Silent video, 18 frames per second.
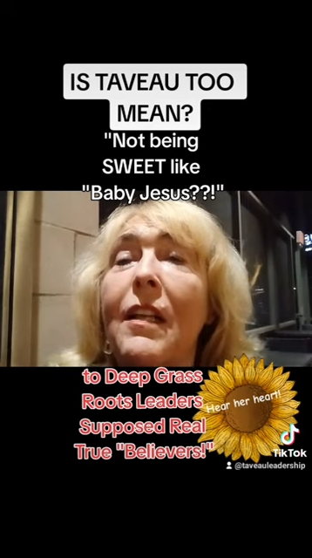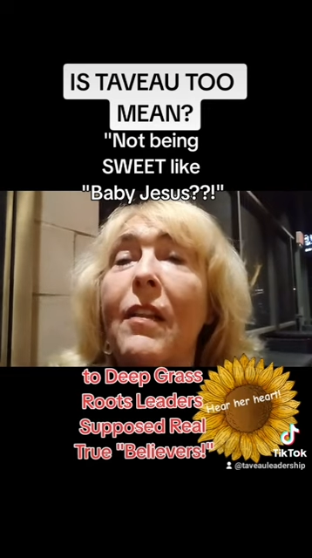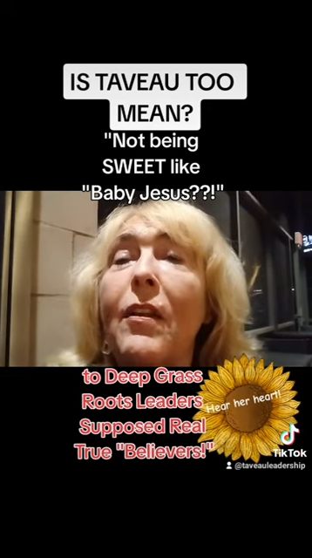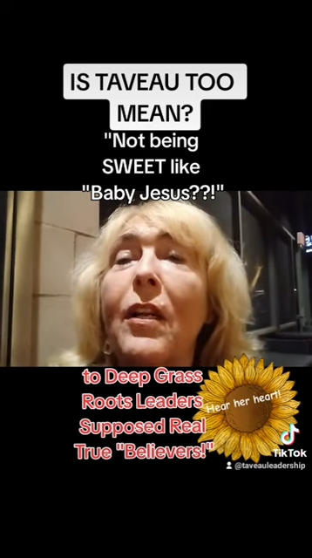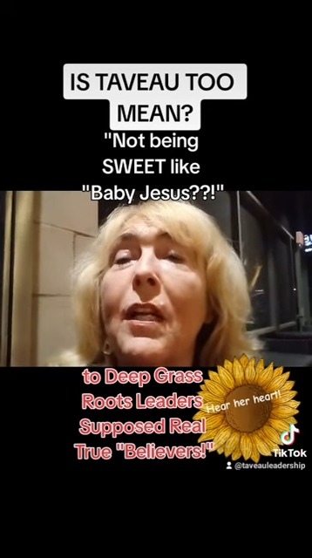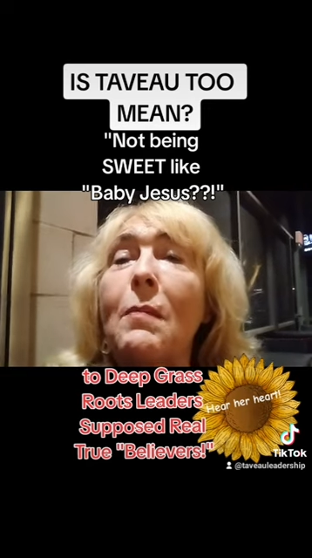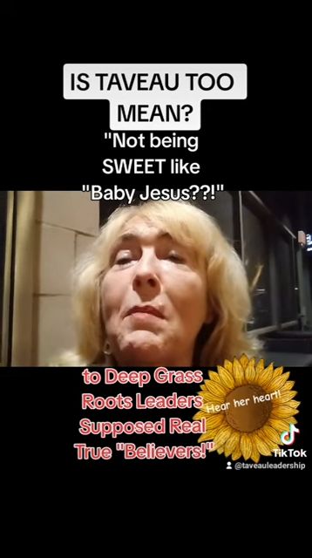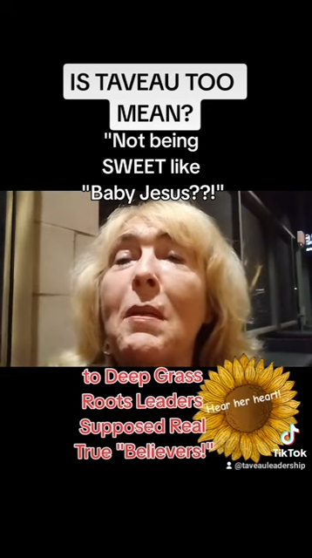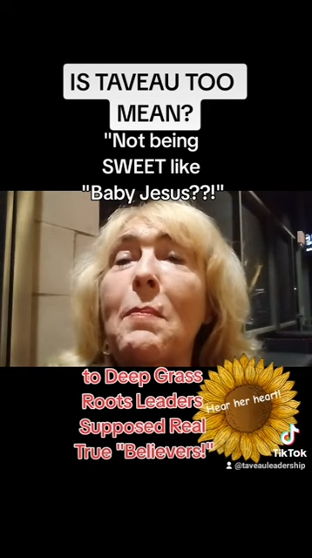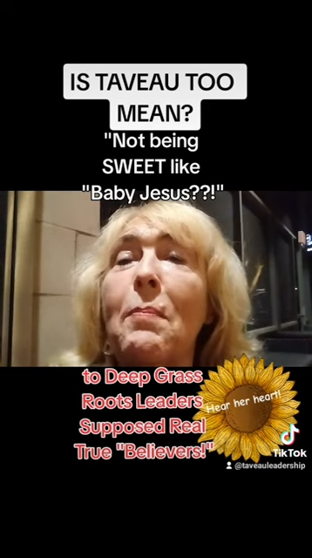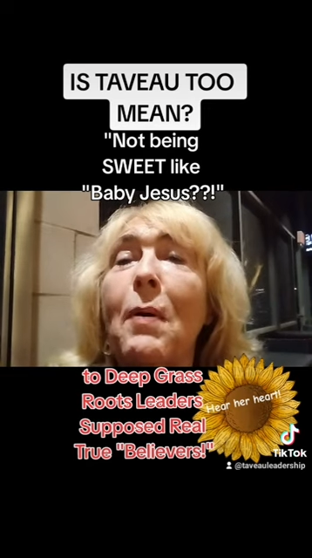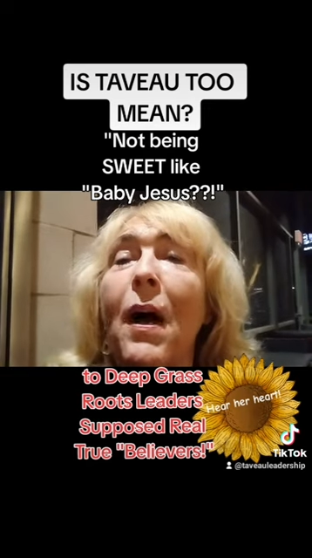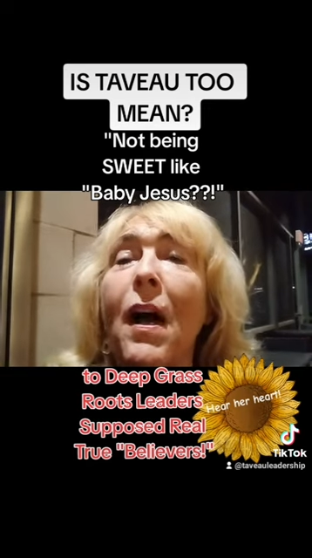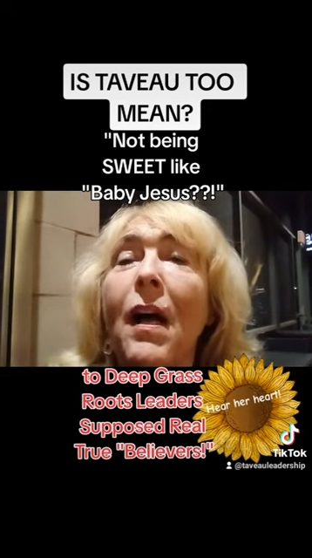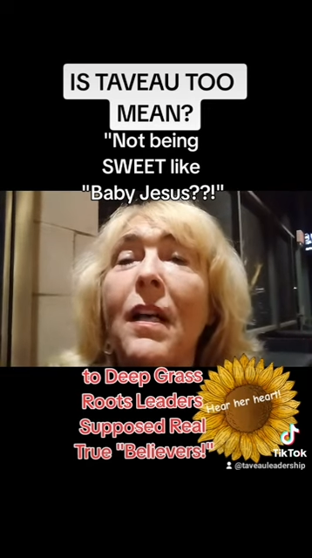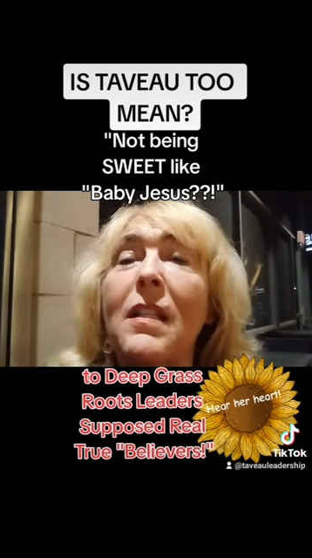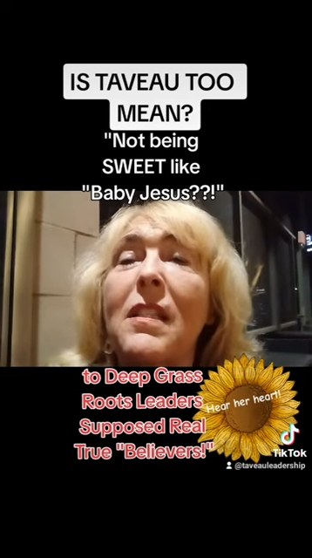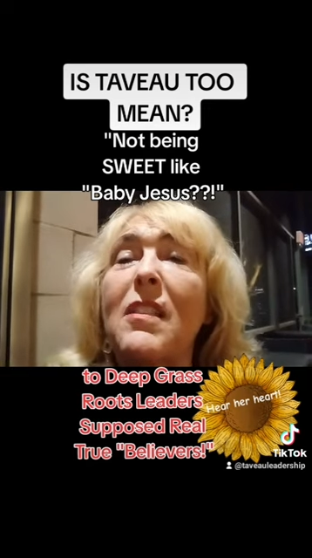There are going to be
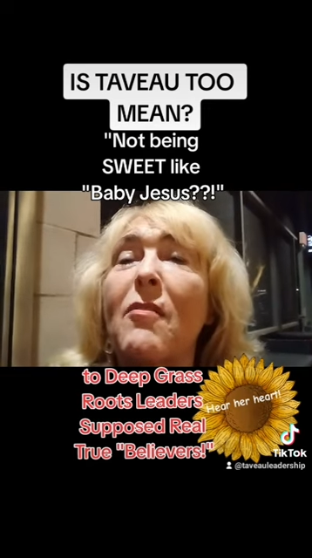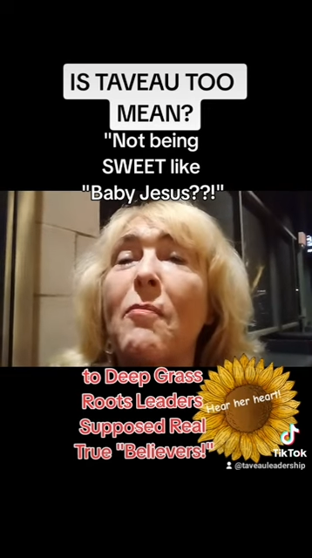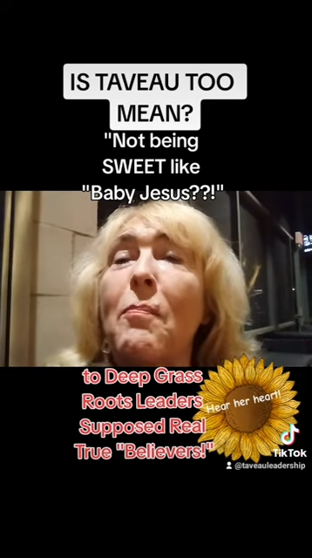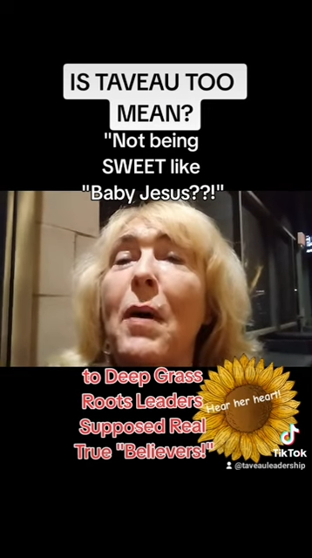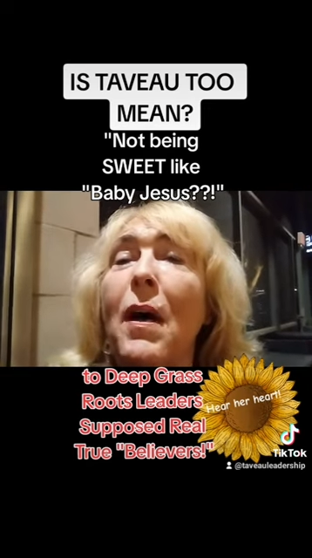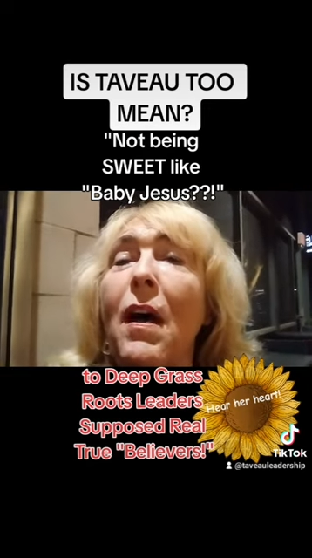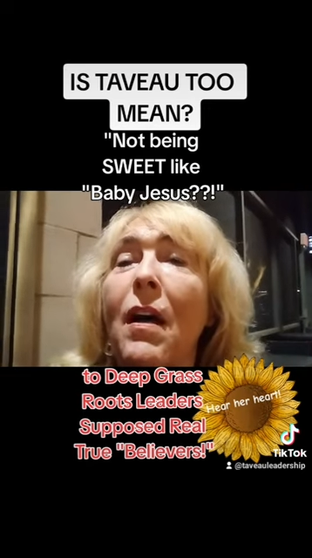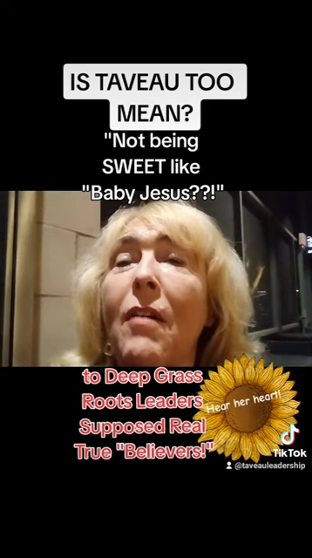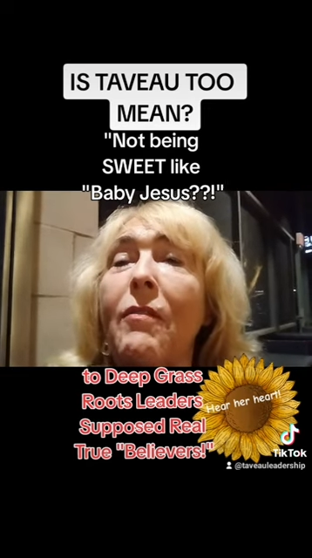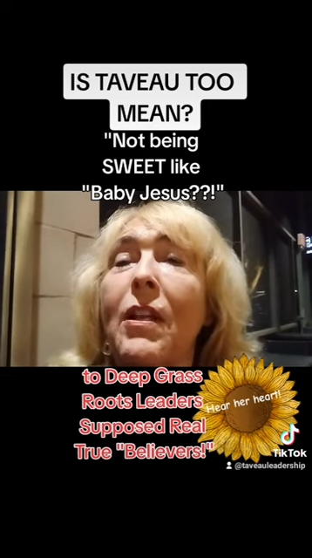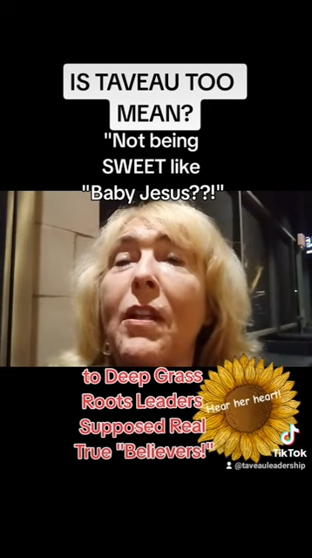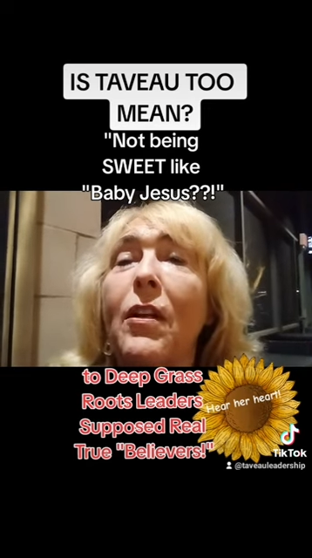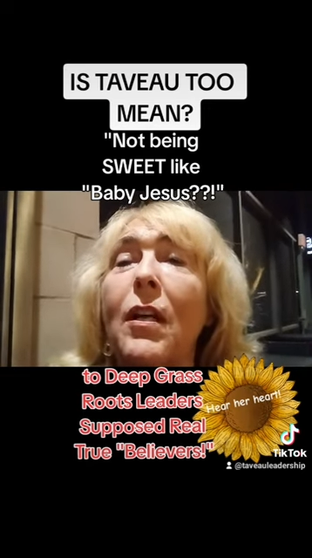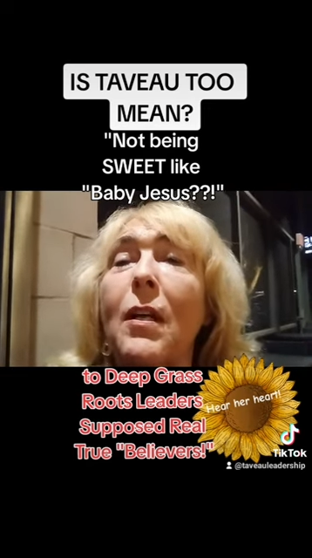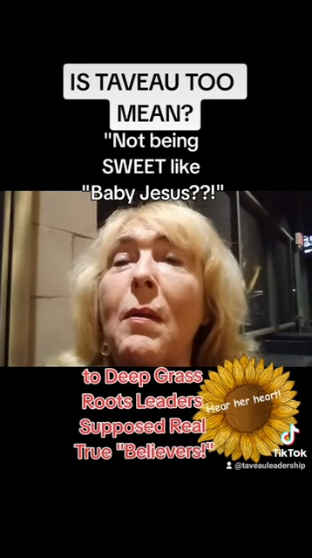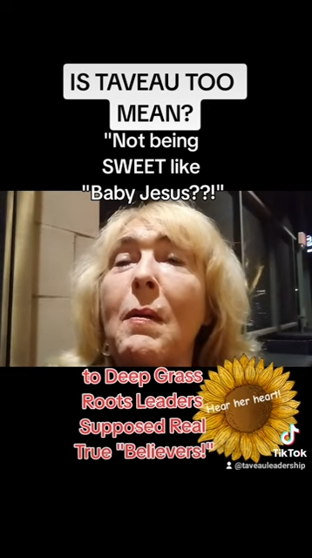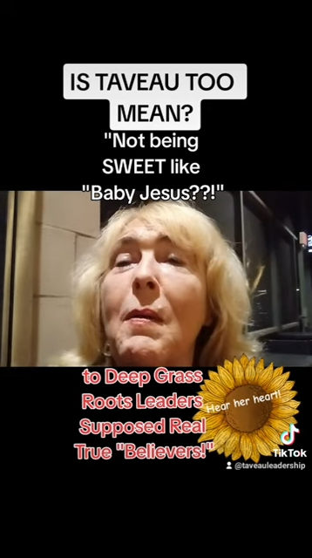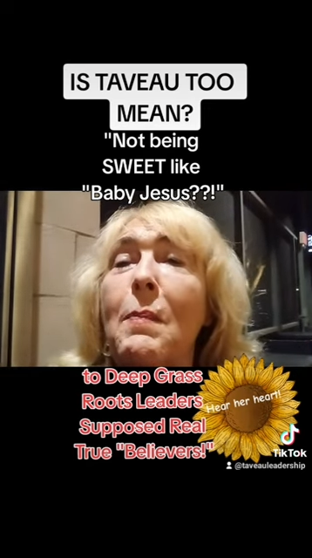pockets of poverty. There are
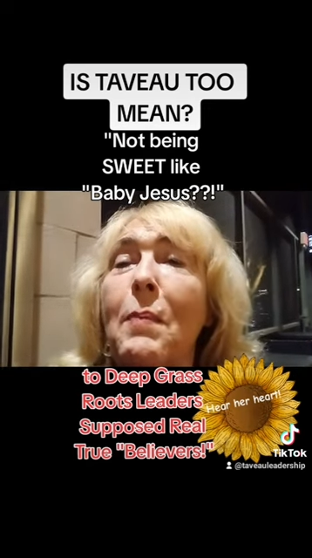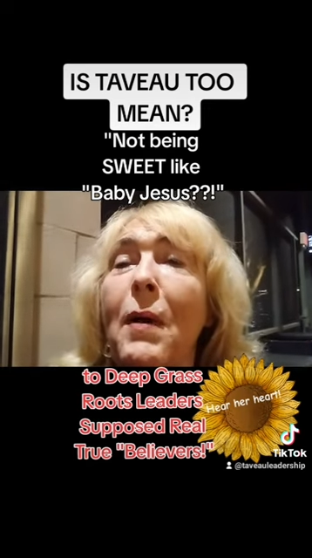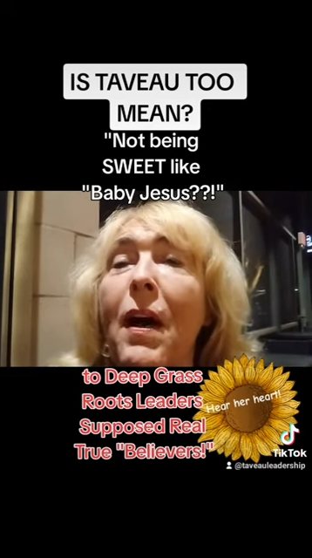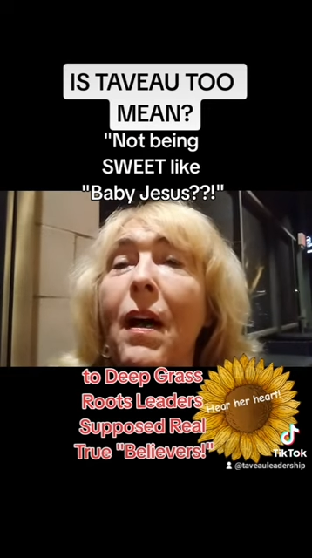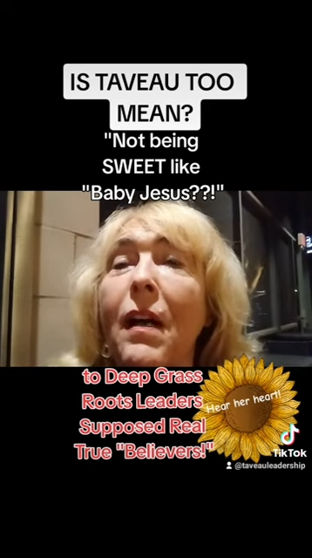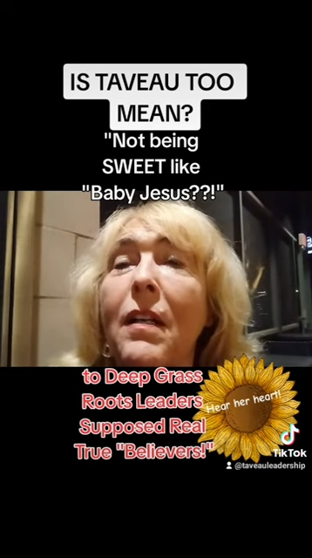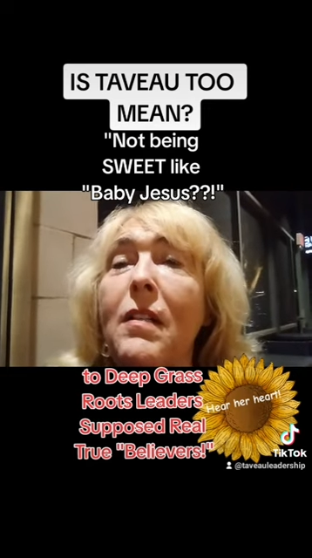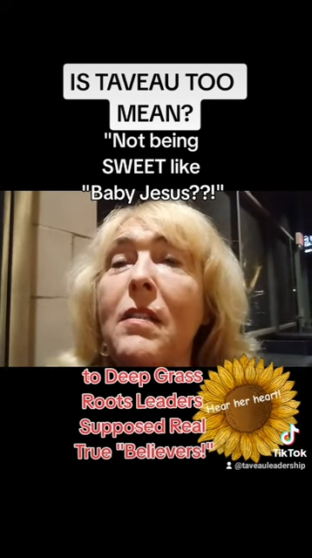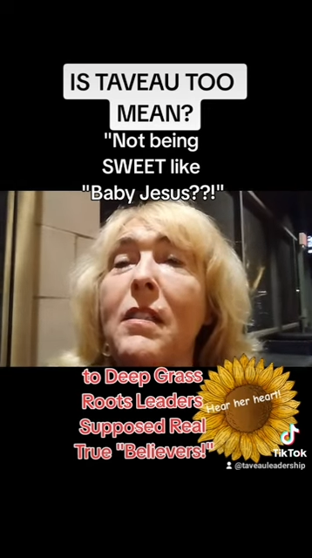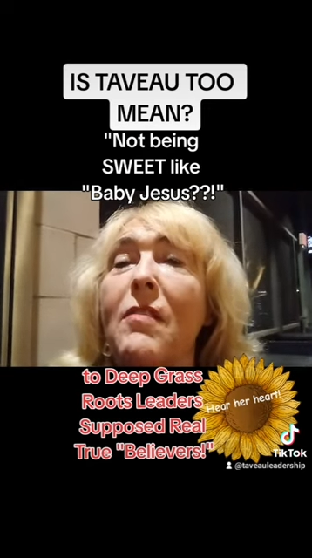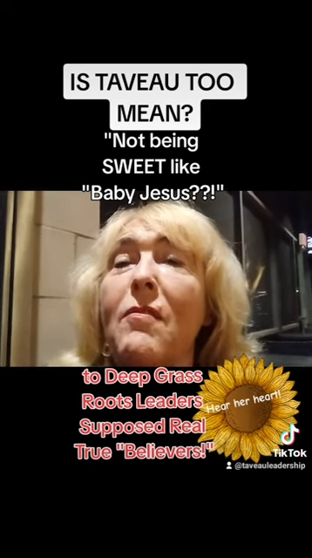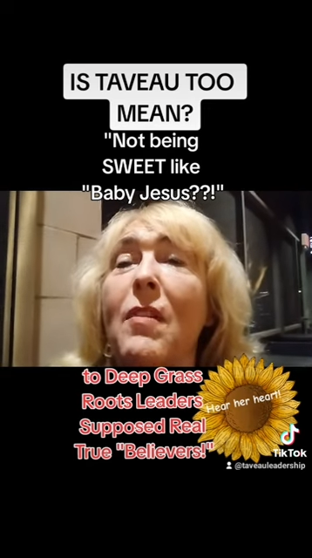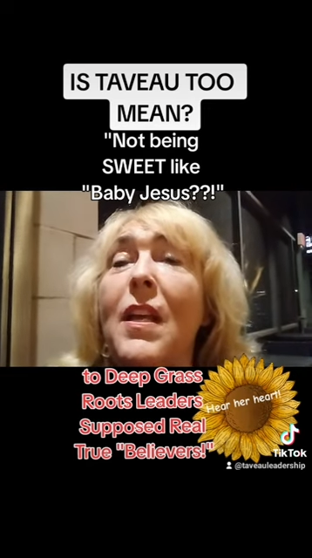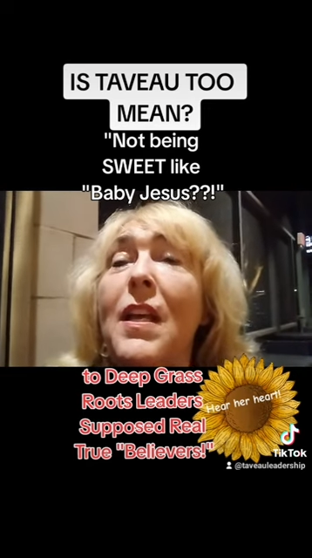going to be pockets of